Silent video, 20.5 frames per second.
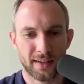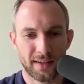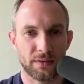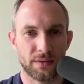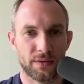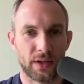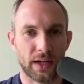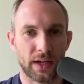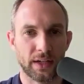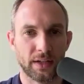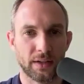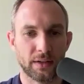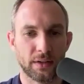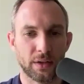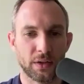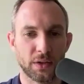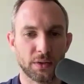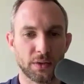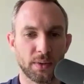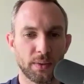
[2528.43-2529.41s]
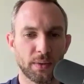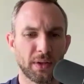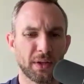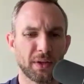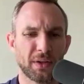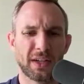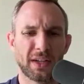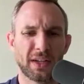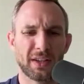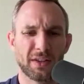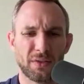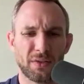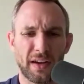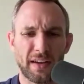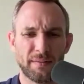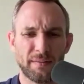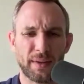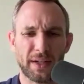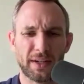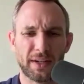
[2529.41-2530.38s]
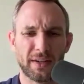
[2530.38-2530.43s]
Find those people, they're going to thrive
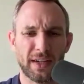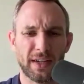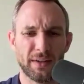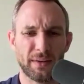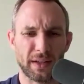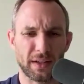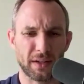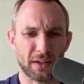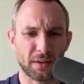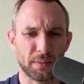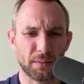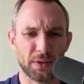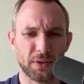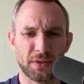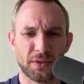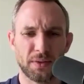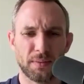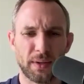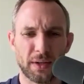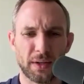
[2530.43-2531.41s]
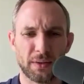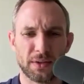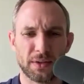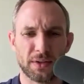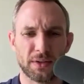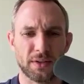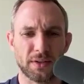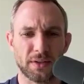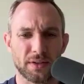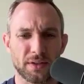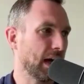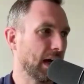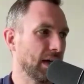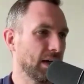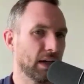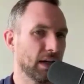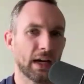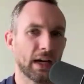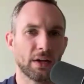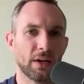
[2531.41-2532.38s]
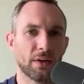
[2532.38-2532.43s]
better anyway. They're going to produce you better results. I
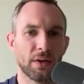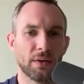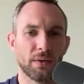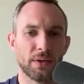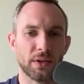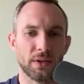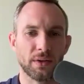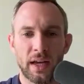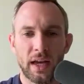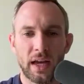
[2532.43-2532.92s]
agree with you.